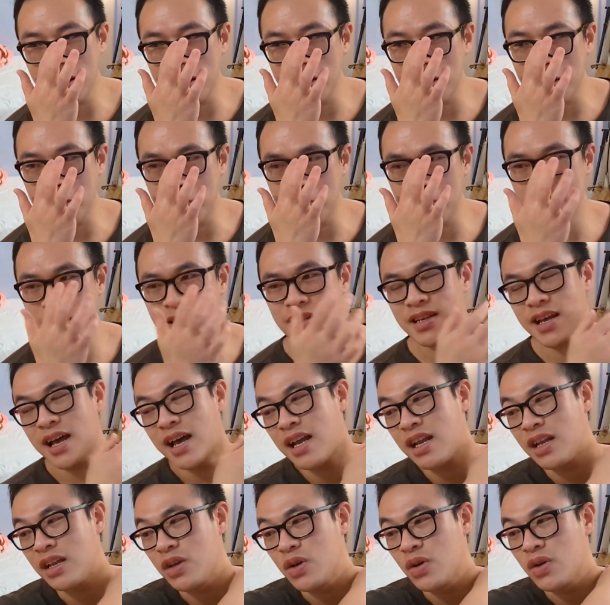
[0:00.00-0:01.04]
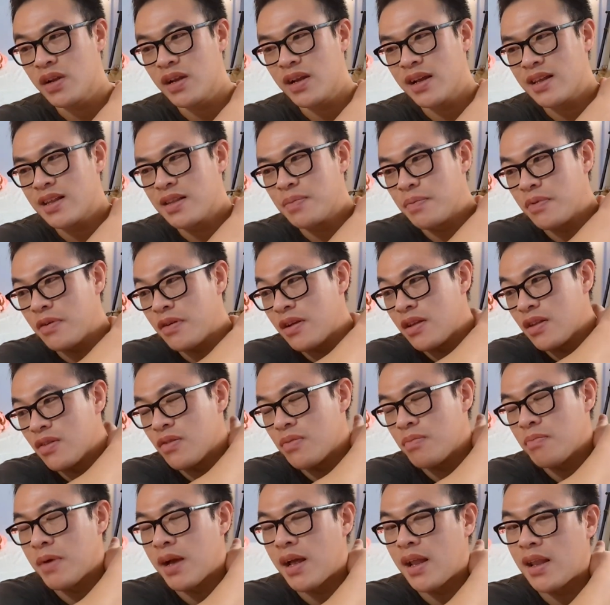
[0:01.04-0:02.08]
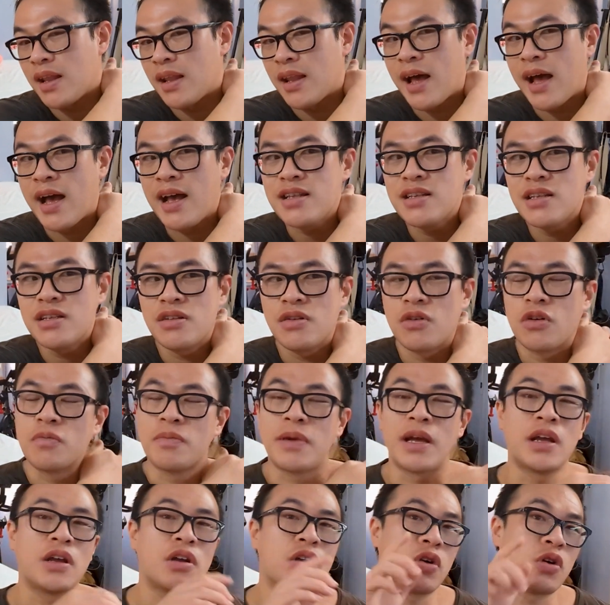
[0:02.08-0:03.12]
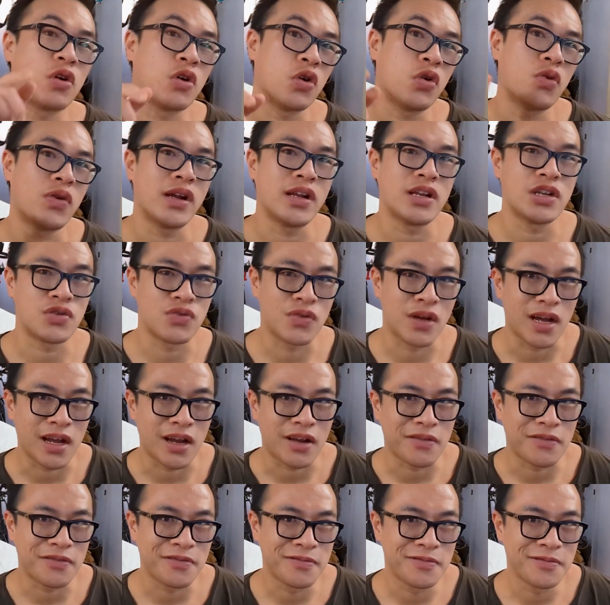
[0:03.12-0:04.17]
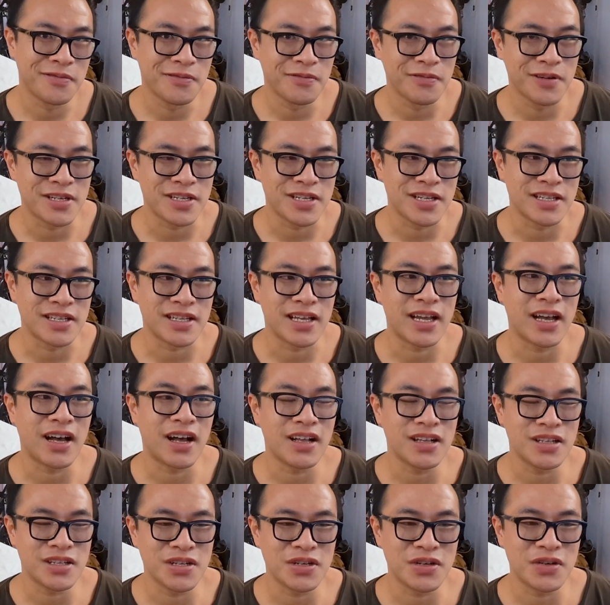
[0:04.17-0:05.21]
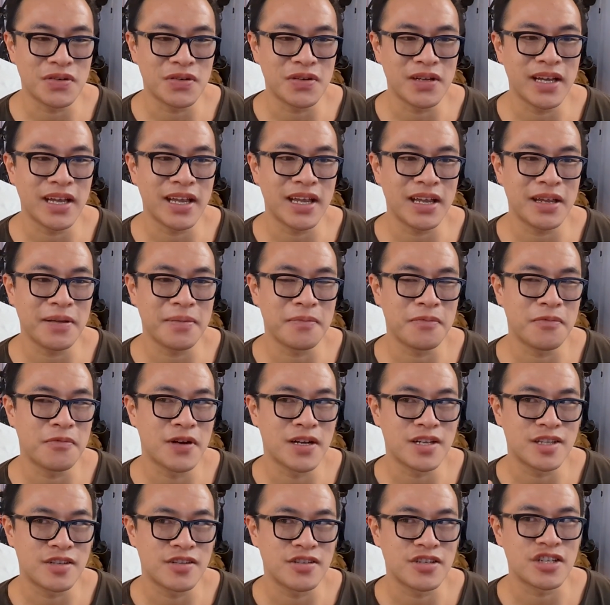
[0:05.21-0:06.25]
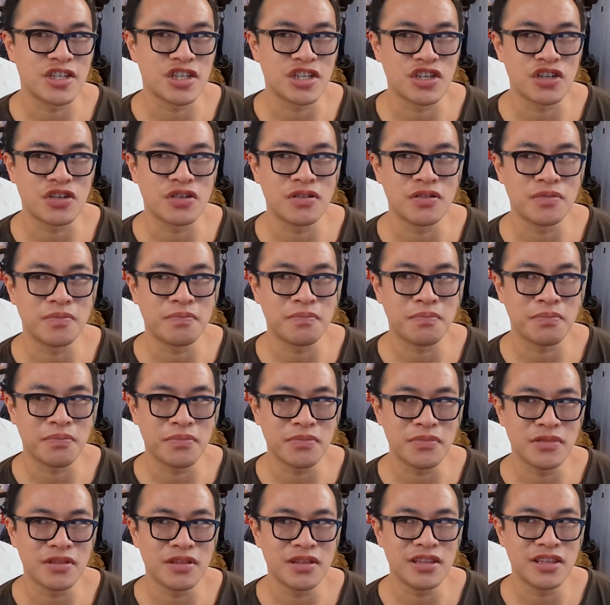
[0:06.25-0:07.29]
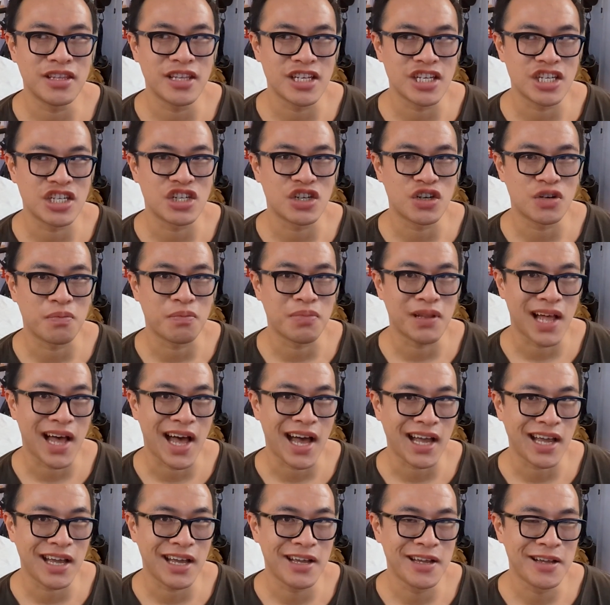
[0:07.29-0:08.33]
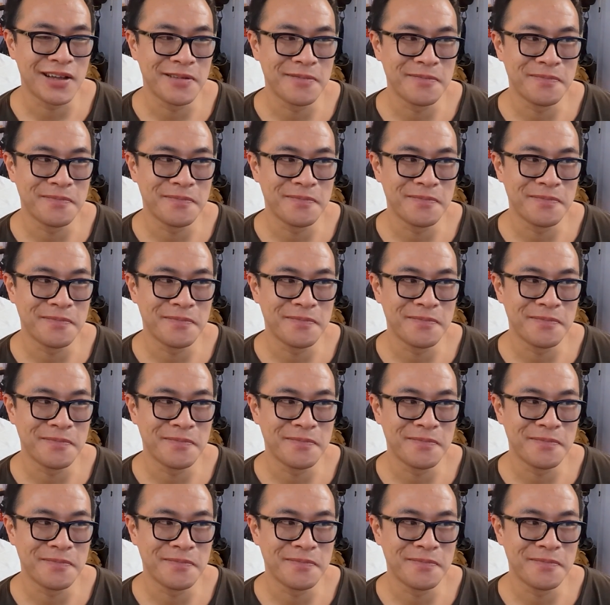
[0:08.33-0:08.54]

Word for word: Um, since I had good experience with my last or my current drive, which is also a Western Digital Digital Black